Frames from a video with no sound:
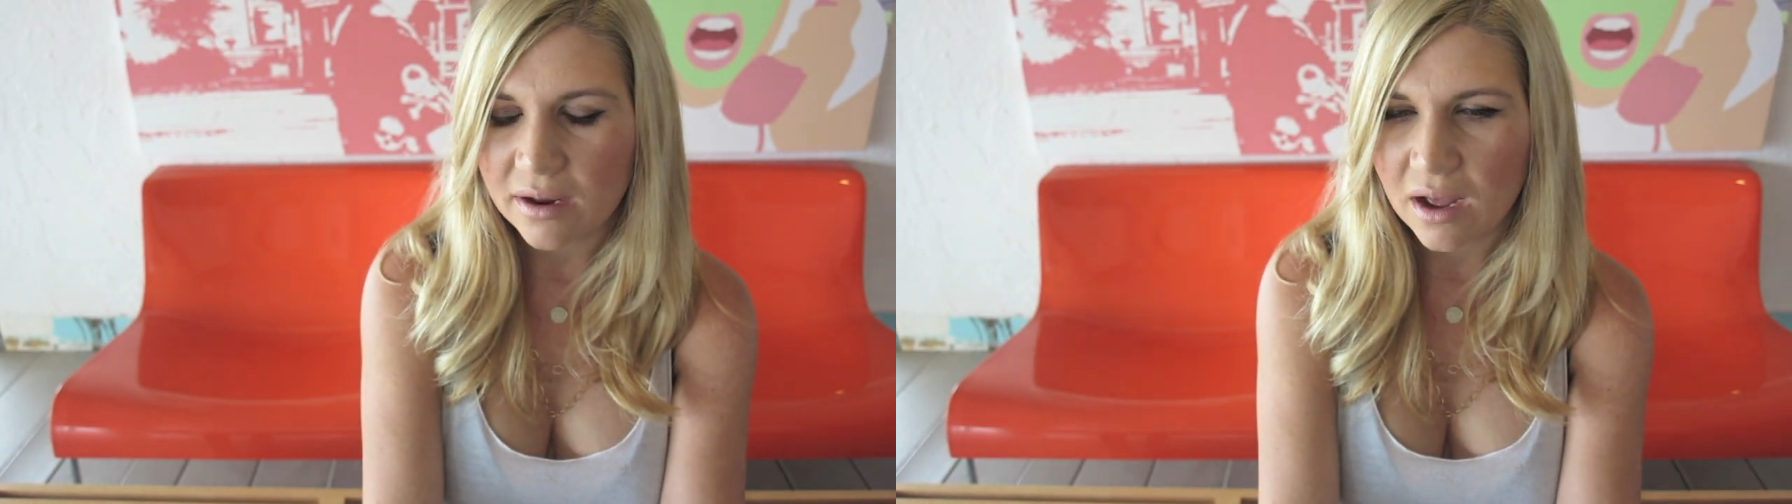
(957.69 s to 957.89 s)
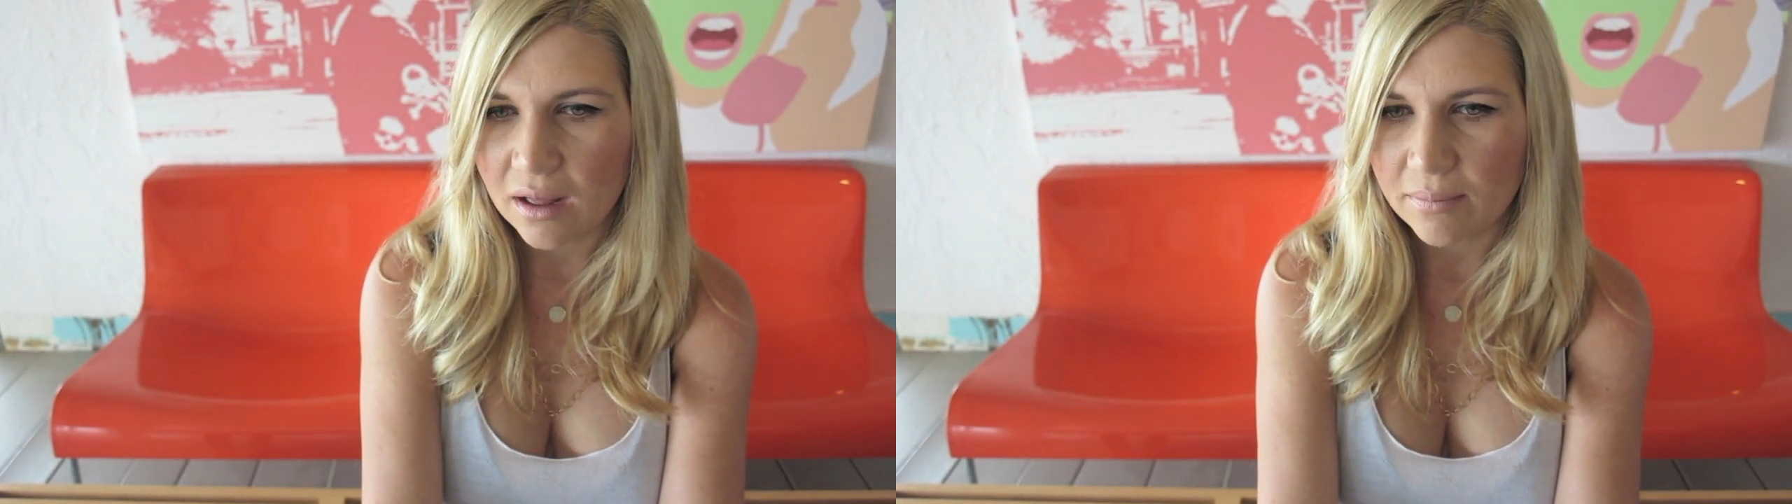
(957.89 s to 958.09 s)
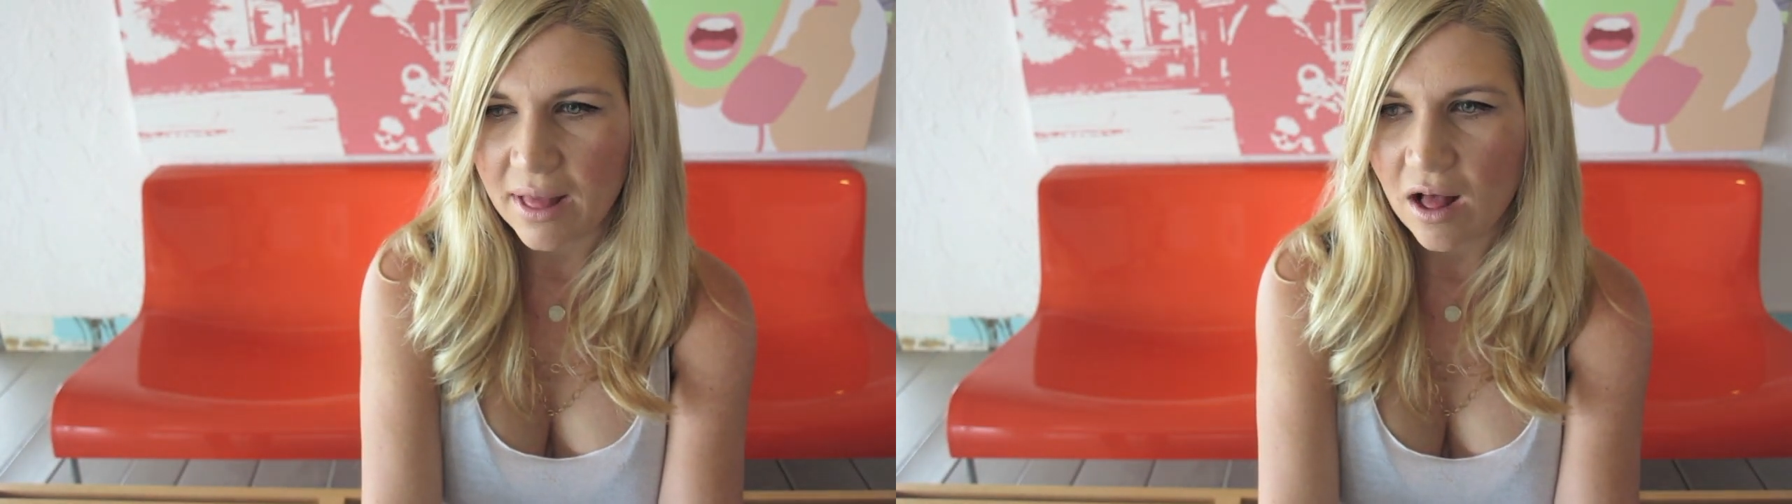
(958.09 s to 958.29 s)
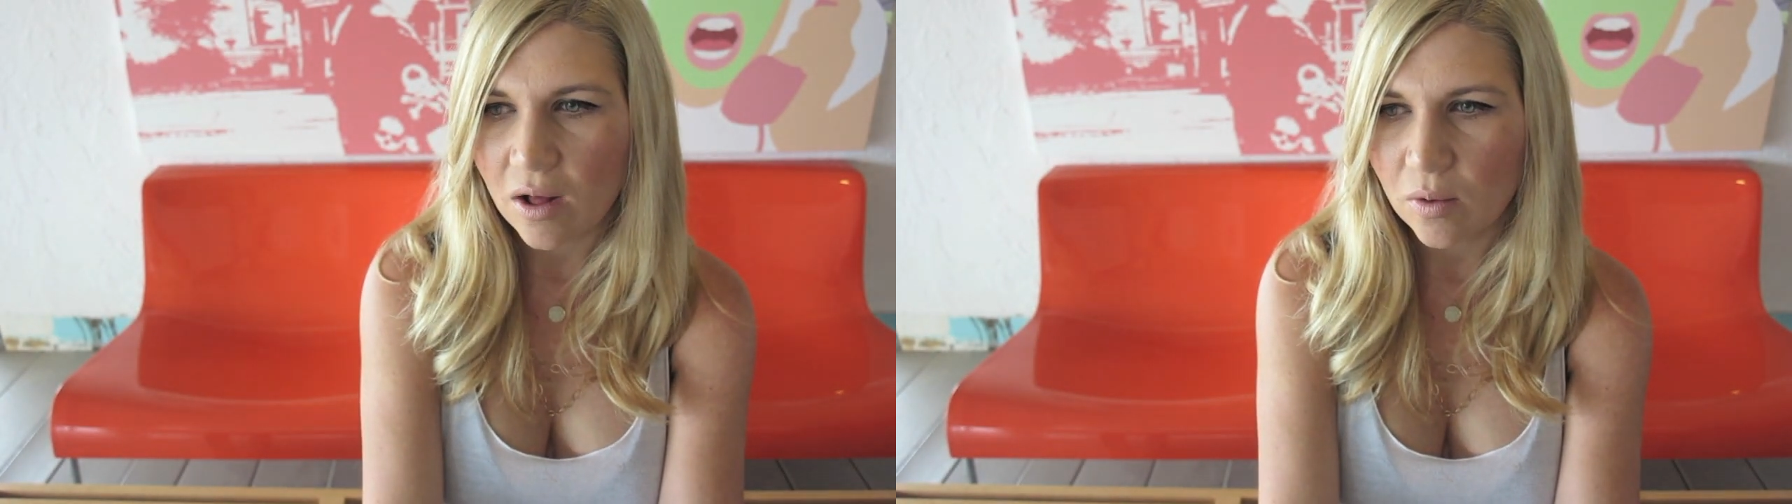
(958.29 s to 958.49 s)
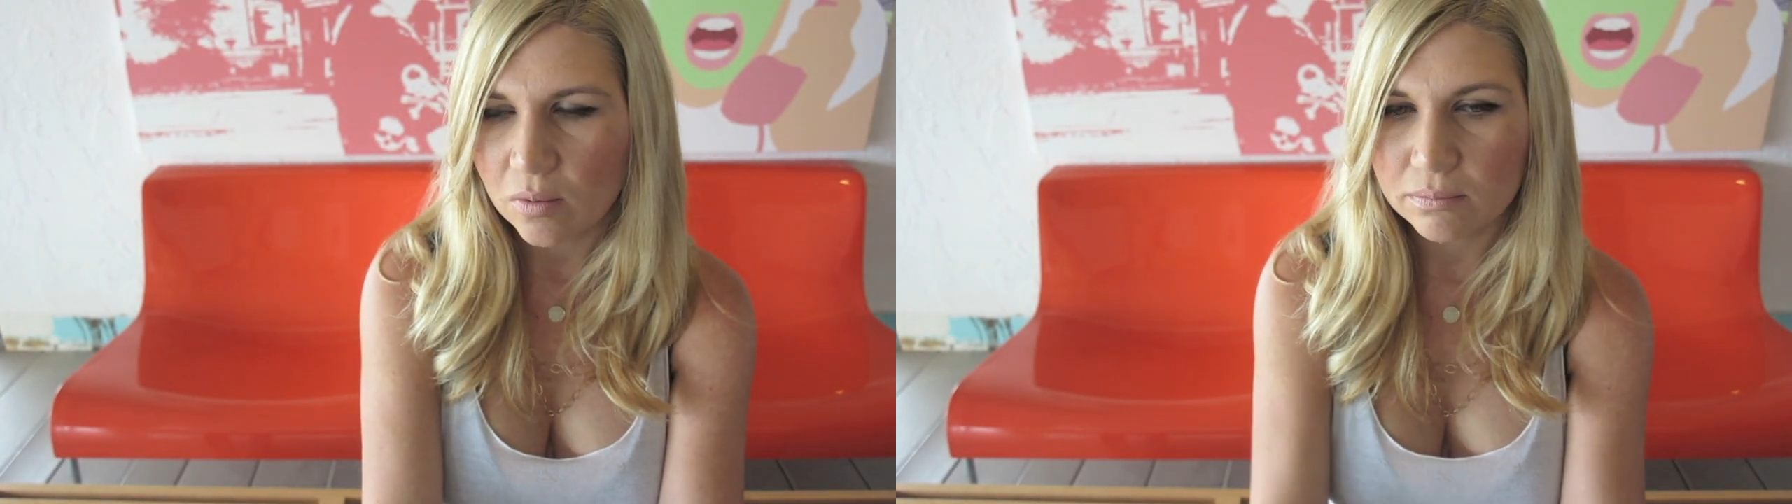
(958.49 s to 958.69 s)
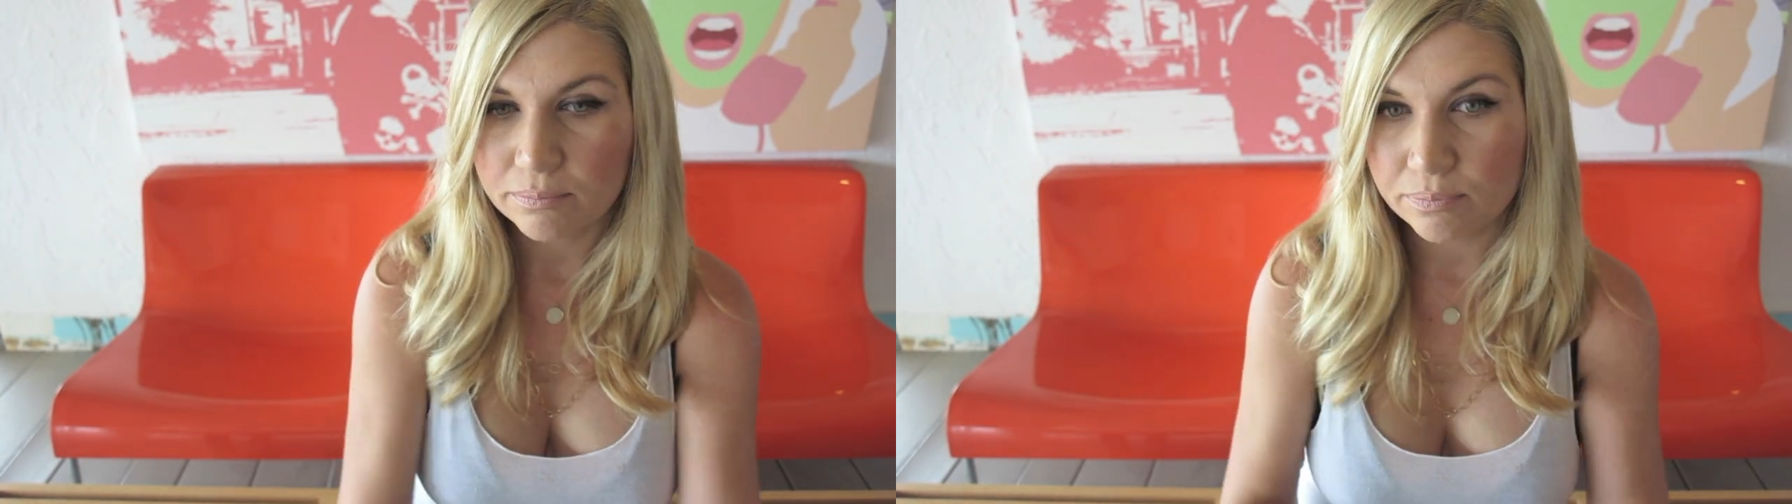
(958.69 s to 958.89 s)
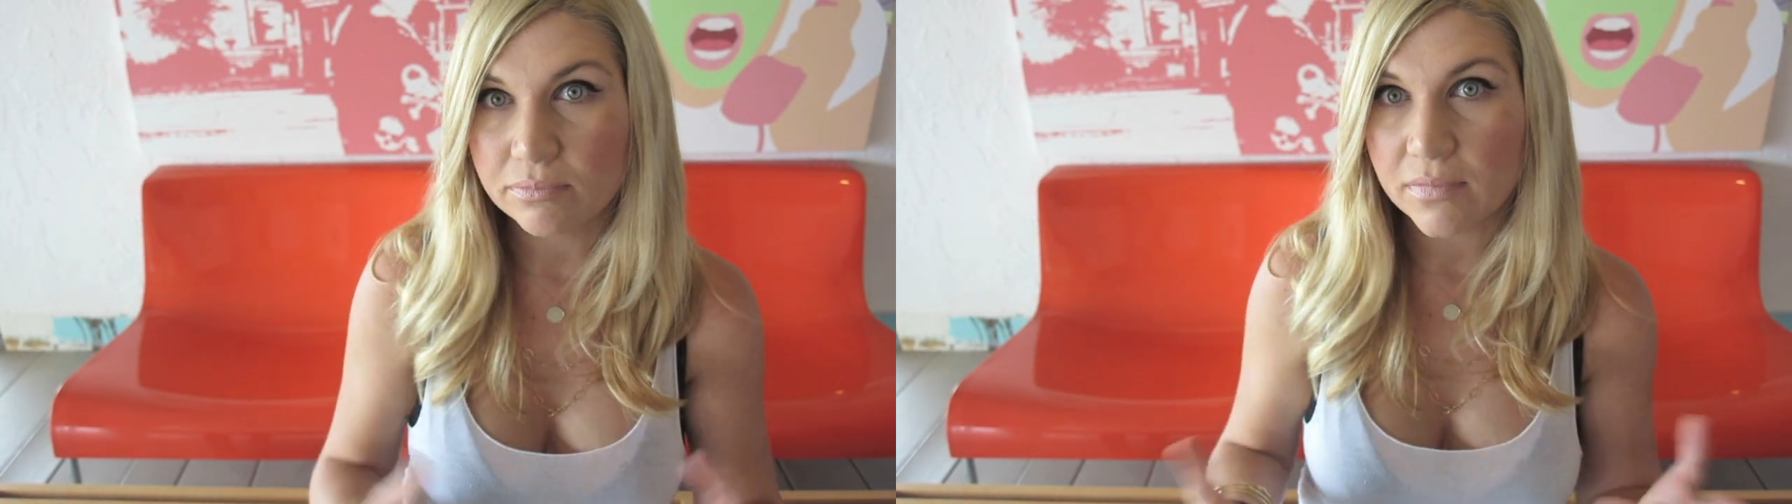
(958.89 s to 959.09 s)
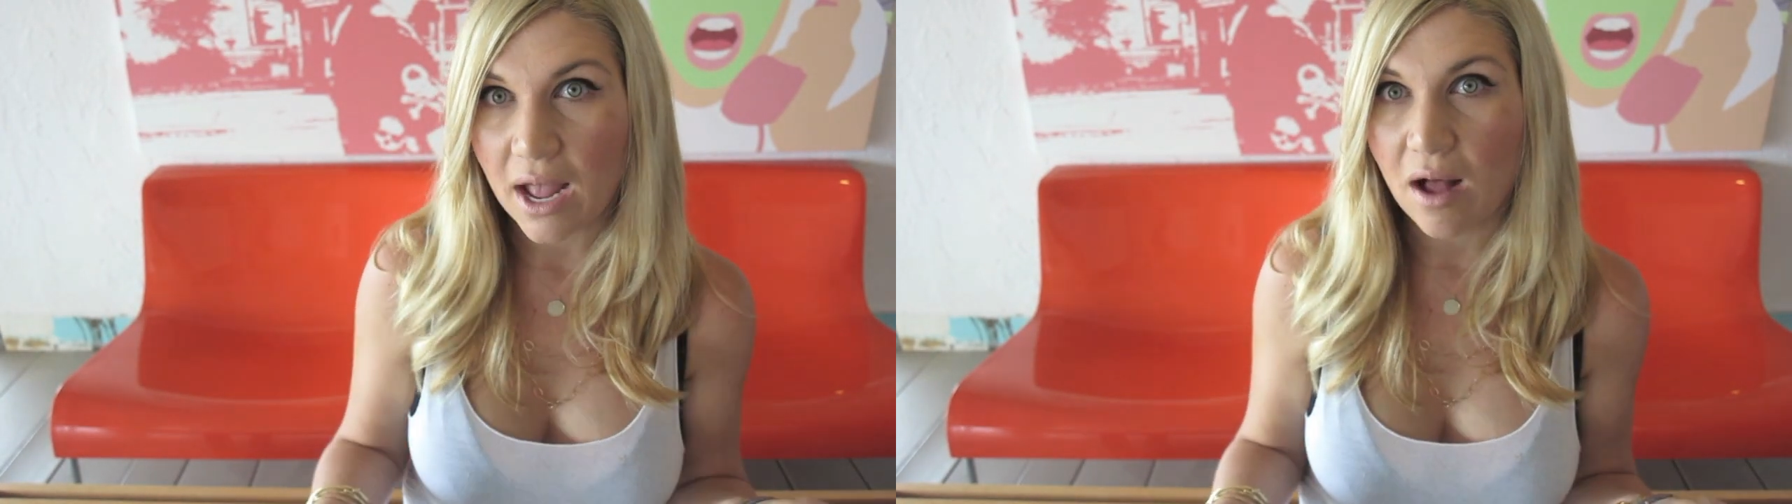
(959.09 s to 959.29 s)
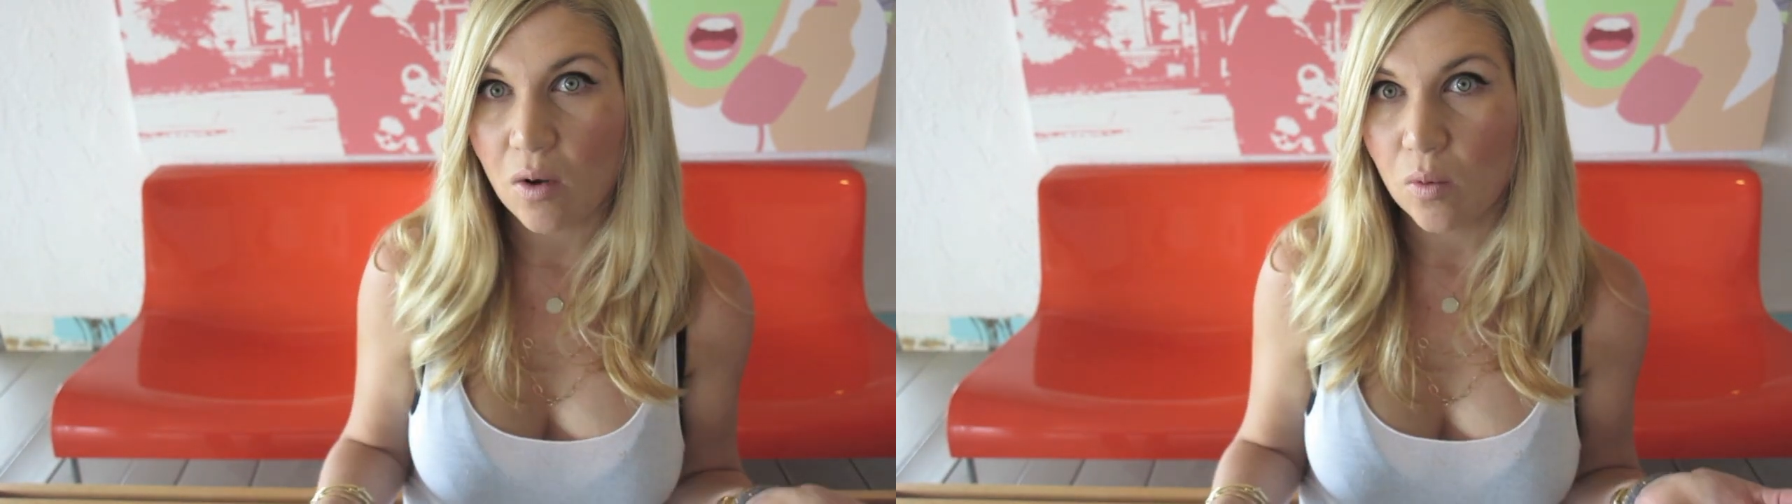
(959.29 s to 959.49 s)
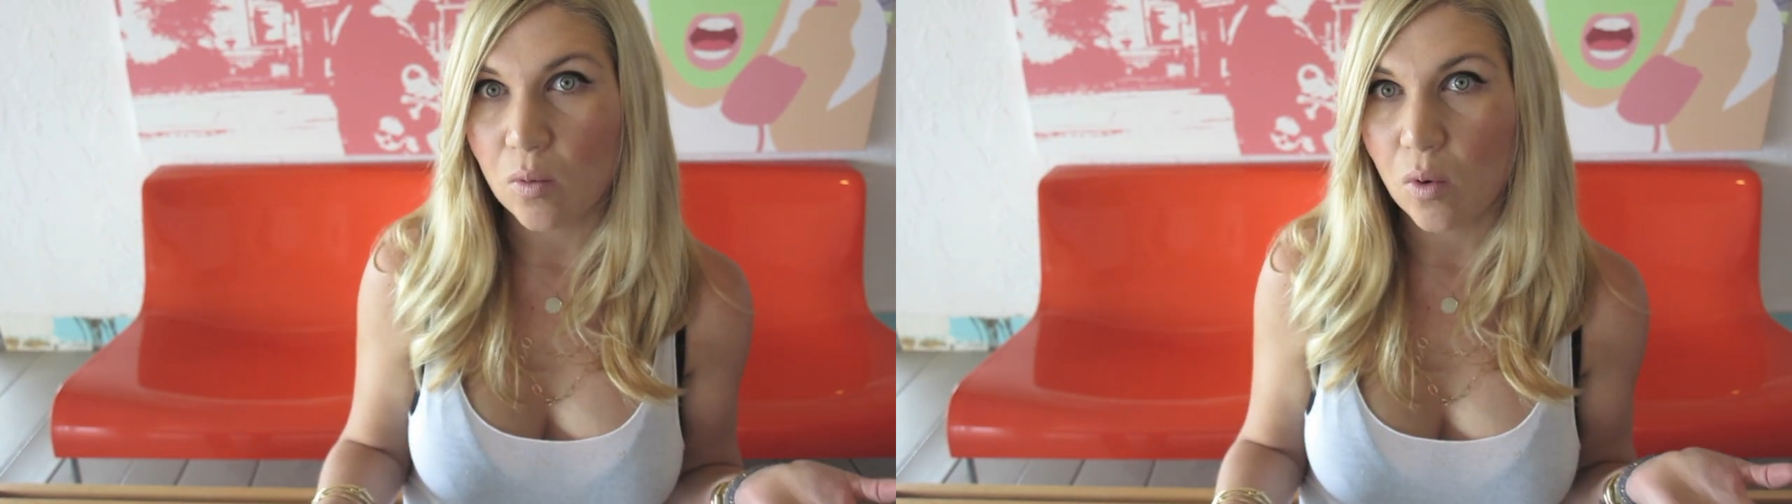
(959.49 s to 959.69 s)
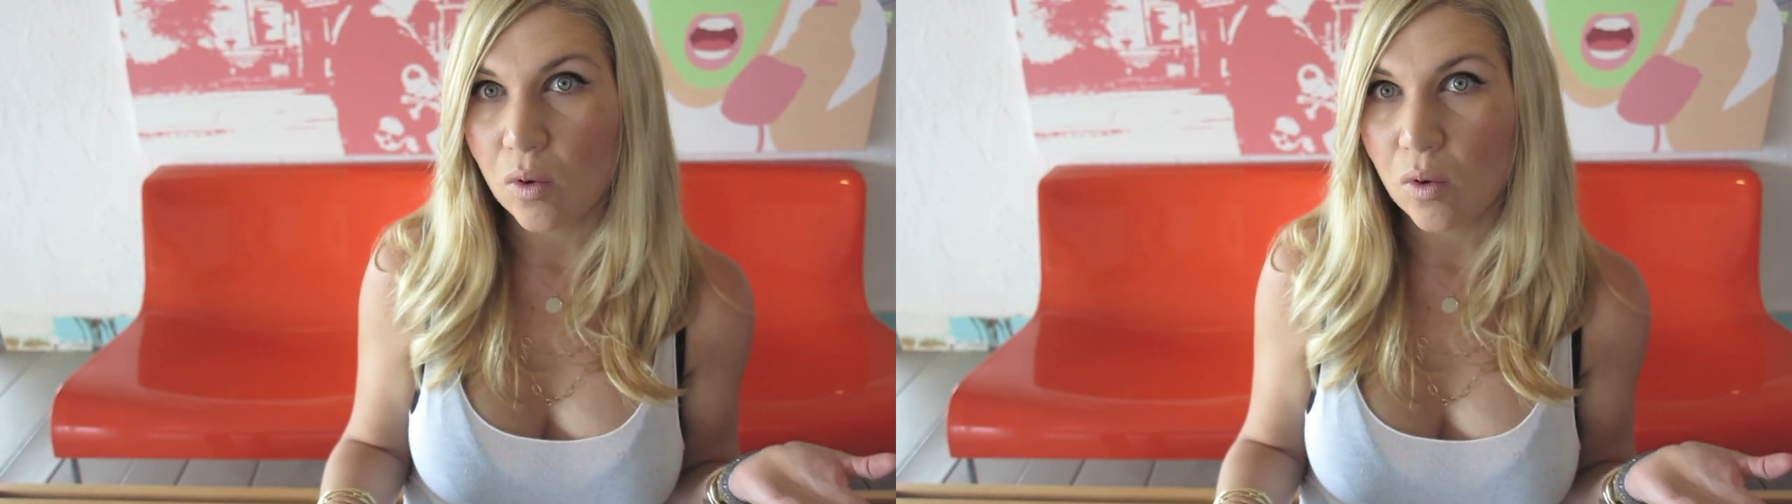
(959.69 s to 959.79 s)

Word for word: how